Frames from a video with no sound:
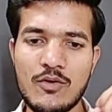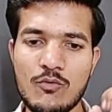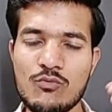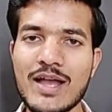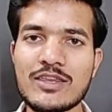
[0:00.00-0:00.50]

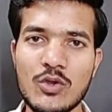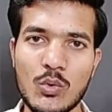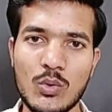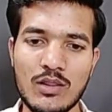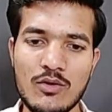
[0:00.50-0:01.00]

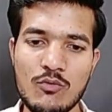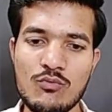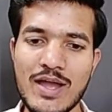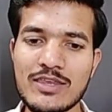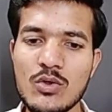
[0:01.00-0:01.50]

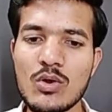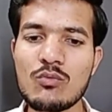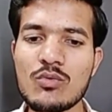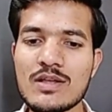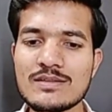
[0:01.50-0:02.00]
Vacuole
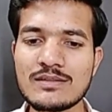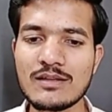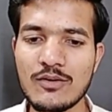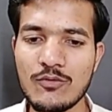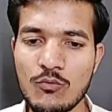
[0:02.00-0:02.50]
was
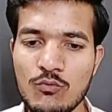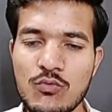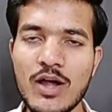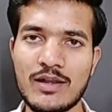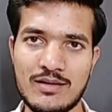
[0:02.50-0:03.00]

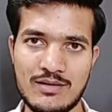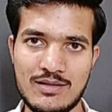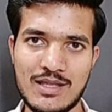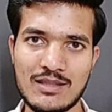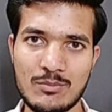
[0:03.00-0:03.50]
one
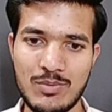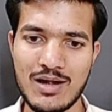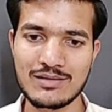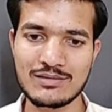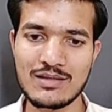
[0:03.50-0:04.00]
in the
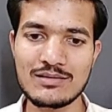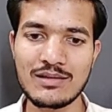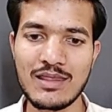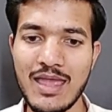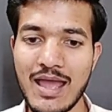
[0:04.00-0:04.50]
plant cells
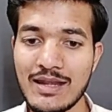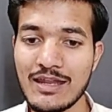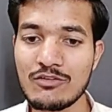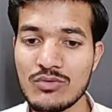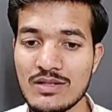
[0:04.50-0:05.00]
and
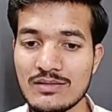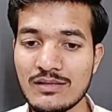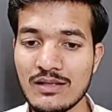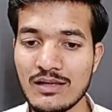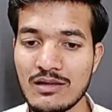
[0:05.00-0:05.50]
it was
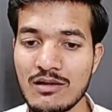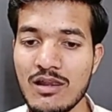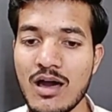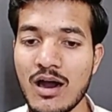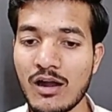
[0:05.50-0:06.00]

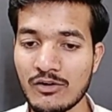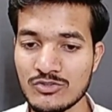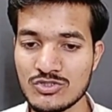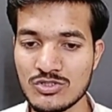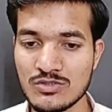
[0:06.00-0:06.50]

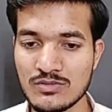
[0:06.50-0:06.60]
large.